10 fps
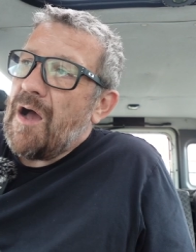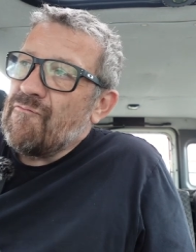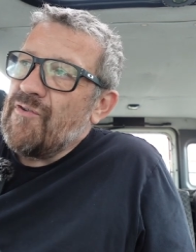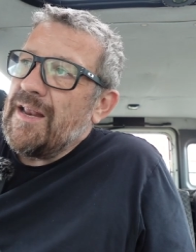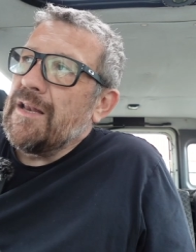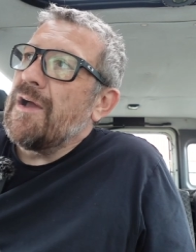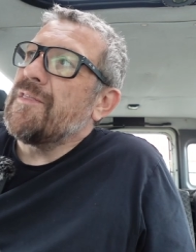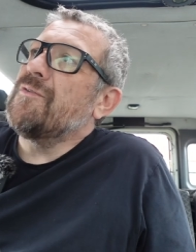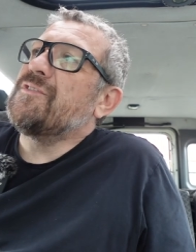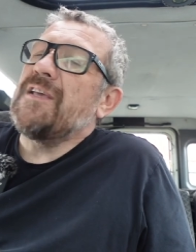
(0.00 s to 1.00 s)
I really like
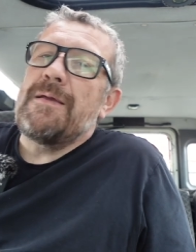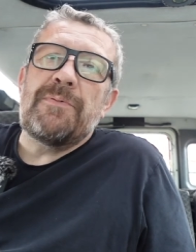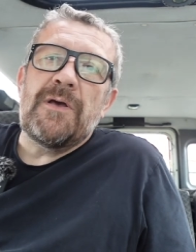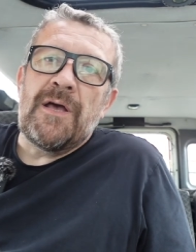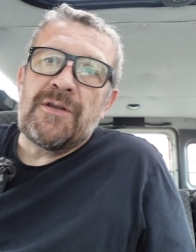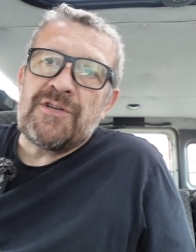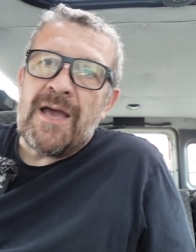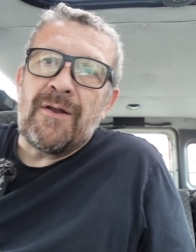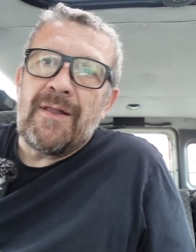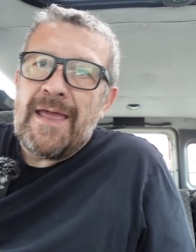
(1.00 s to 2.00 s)
those deep uh,
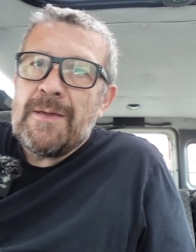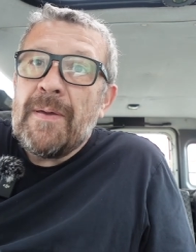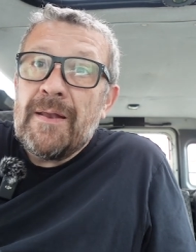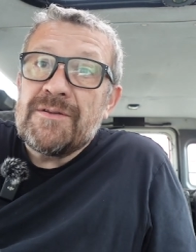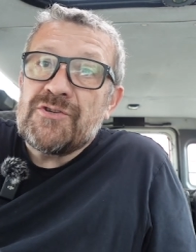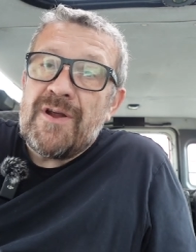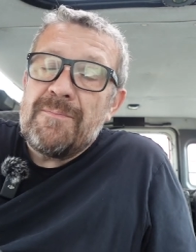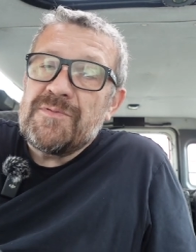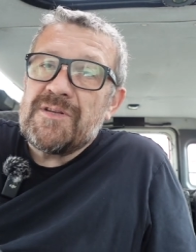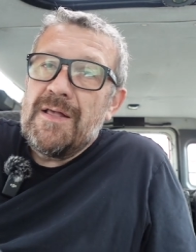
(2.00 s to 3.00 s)
channel A-pillar
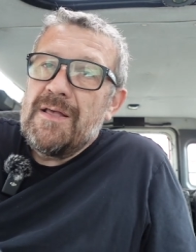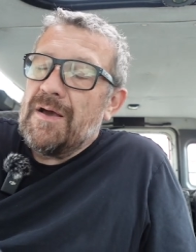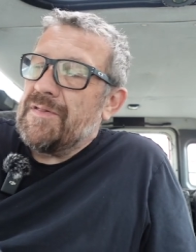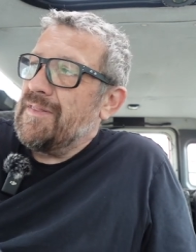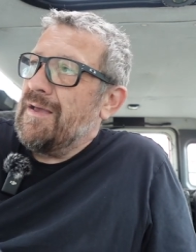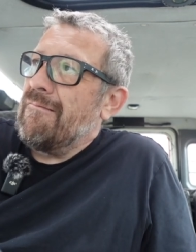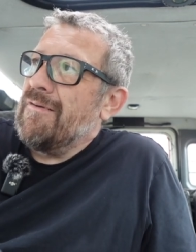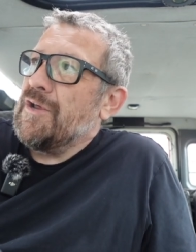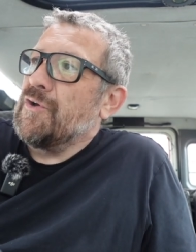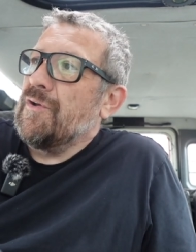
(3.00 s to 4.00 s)
trims. I think they're a
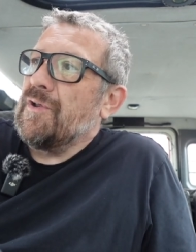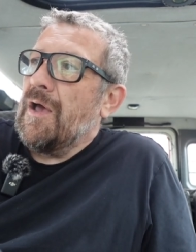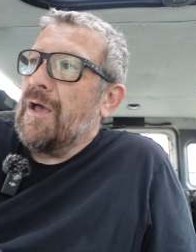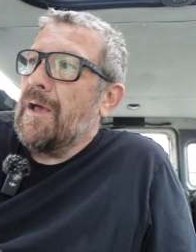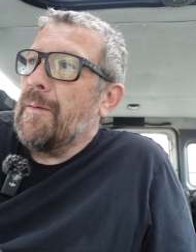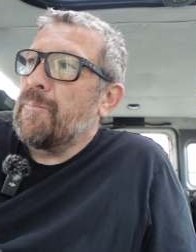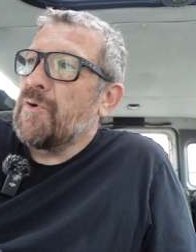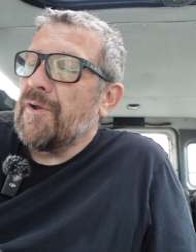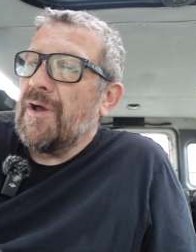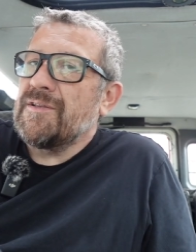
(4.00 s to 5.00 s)
really good uh,
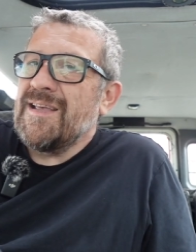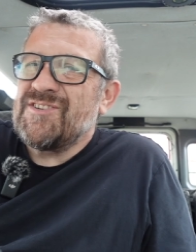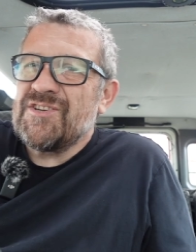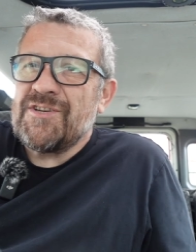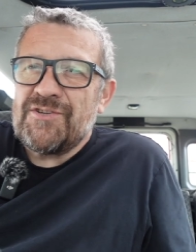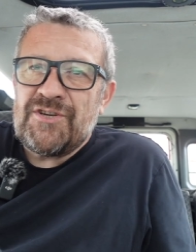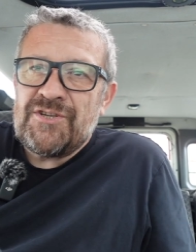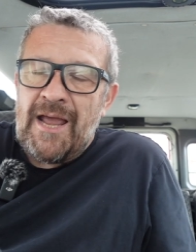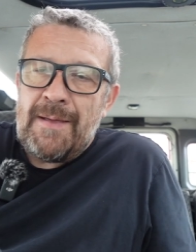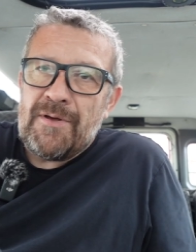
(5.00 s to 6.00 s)
product. It's just such a
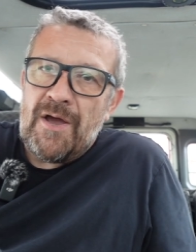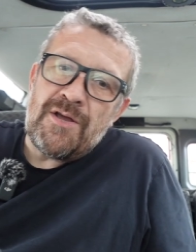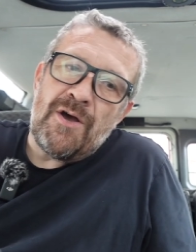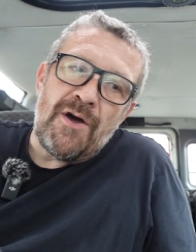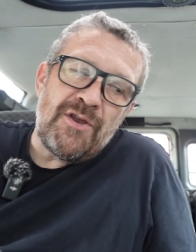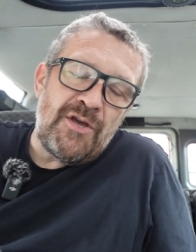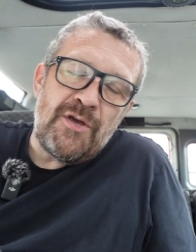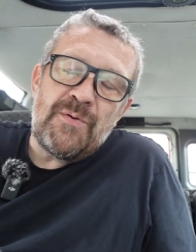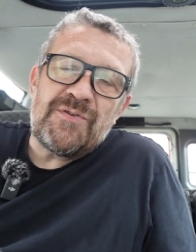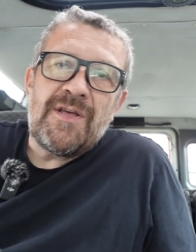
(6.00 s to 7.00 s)
shame that I can't
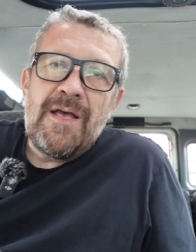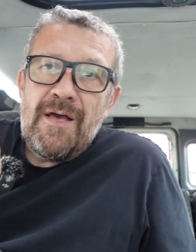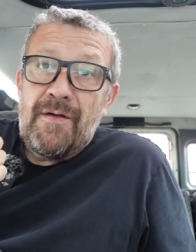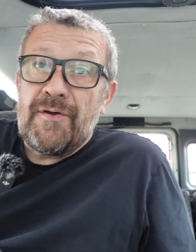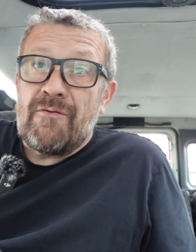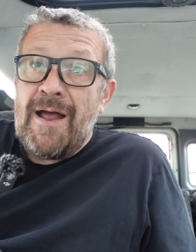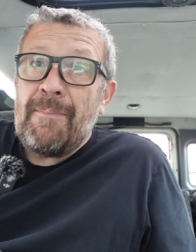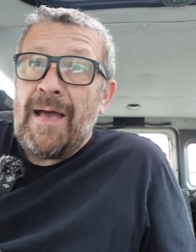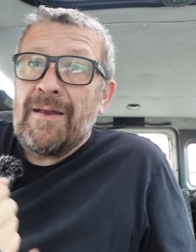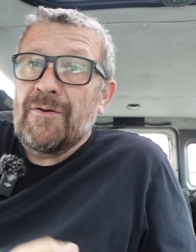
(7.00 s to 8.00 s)
use the grab
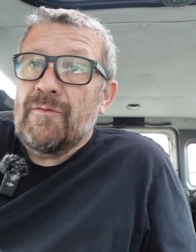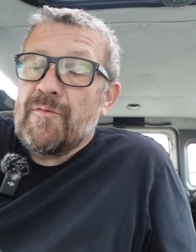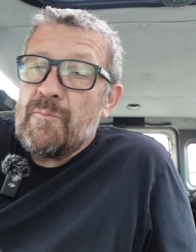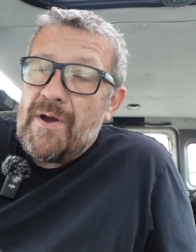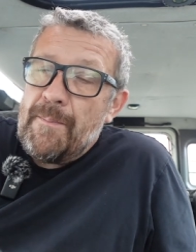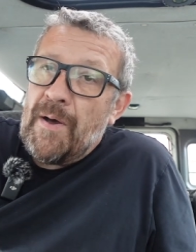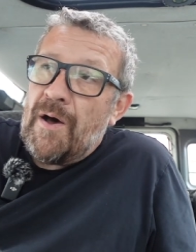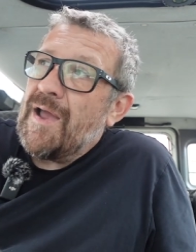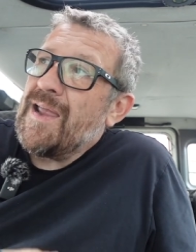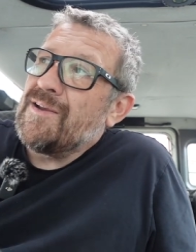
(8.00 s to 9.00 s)
handle from
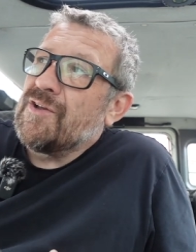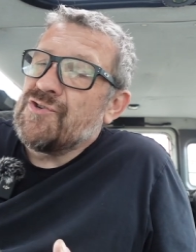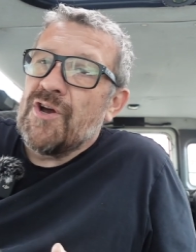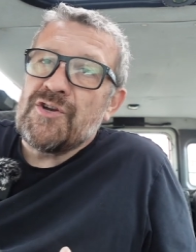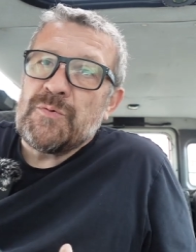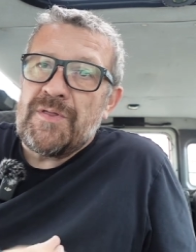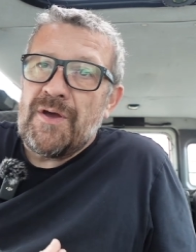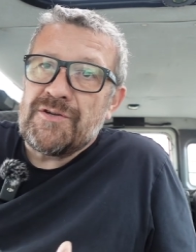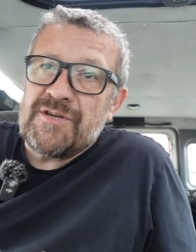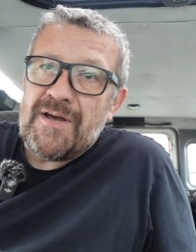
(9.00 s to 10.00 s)
Britpart in conjunction with
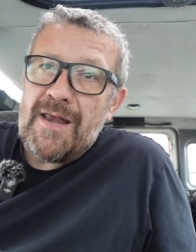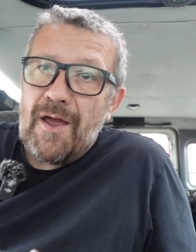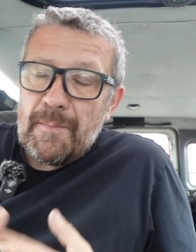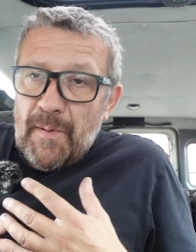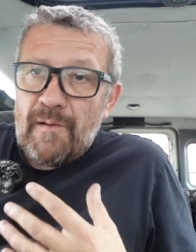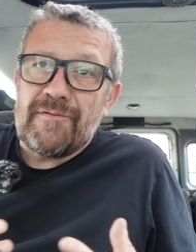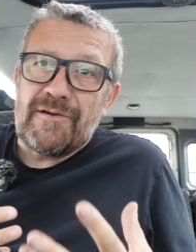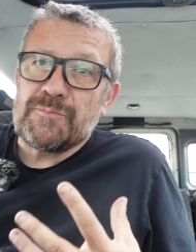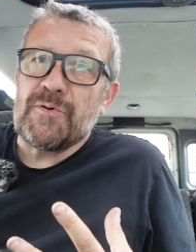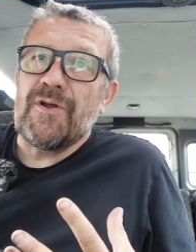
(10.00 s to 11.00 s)
those because I like both
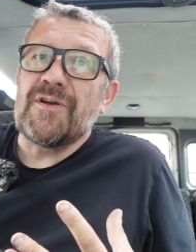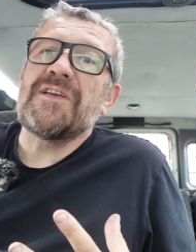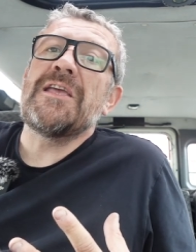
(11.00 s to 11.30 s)
those products